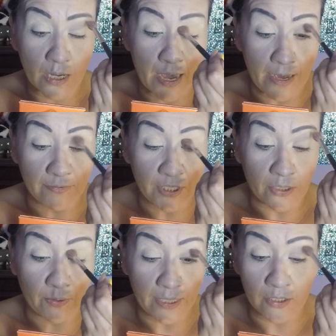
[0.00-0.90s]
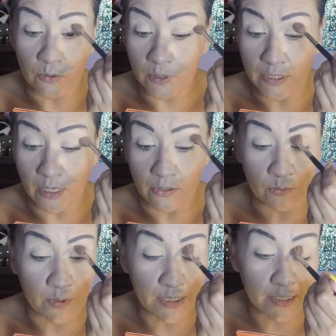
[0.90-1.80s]
have generated towards other
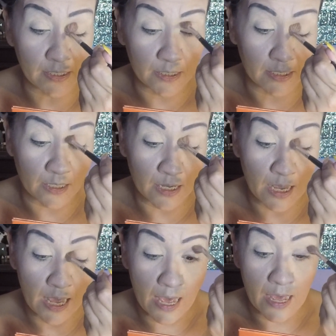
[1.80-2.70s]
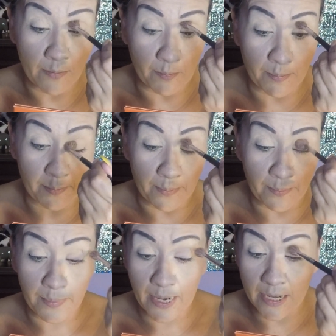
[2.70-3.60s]
ones.
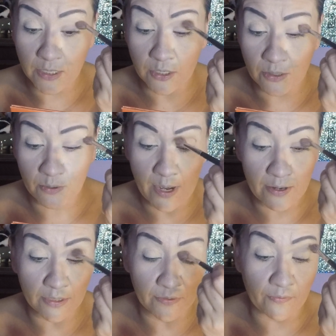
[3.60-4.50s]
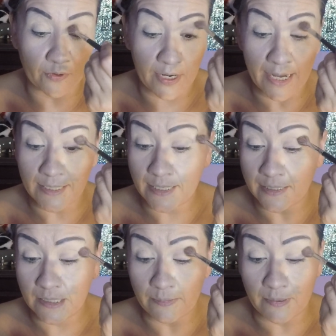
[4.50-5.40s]
But you know how Sephora has that
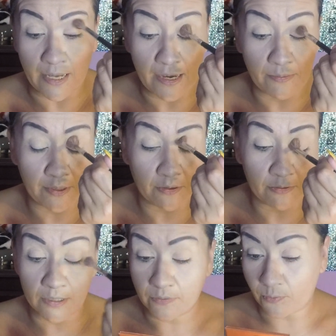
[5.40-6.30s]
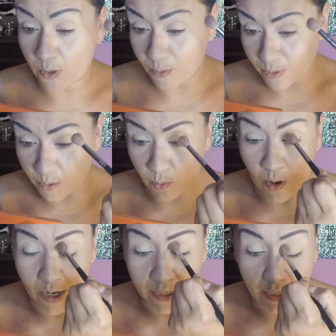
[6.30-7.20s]
display when you go to Sephora, when you
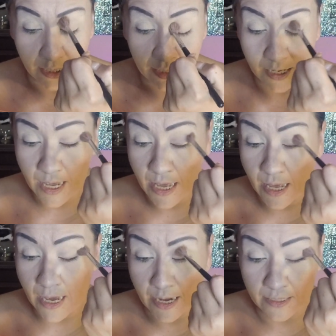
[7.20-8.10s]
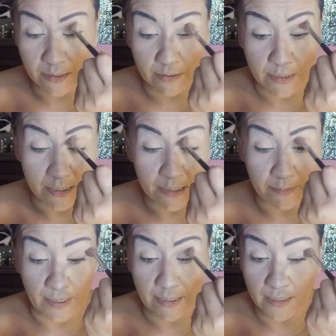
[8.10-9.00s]
walk in, and the
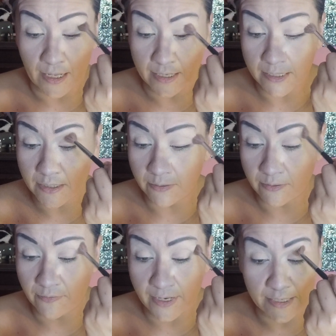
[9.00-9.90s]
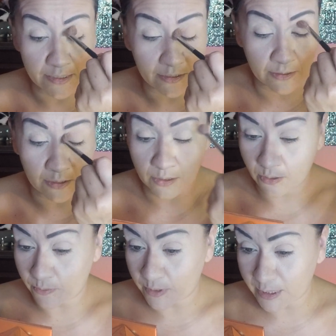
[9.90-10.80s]
display that like hits you in the face, you know,
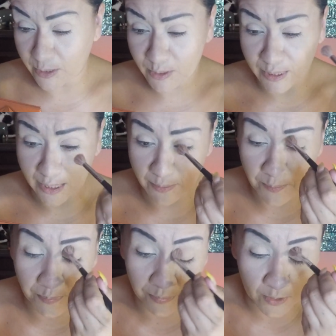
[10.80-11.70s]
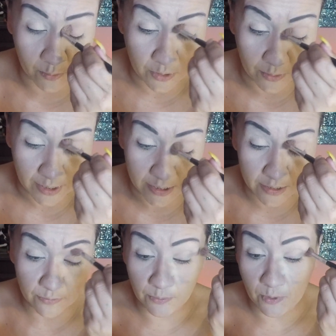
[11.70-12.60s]
the first thing you see when you get to
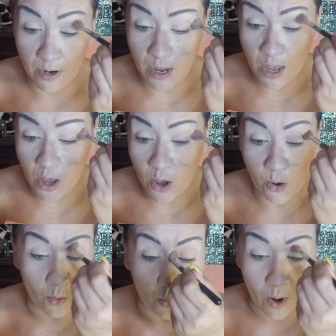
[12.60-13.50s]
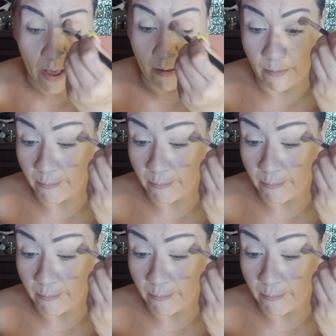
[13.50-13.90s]
Sephora? Well,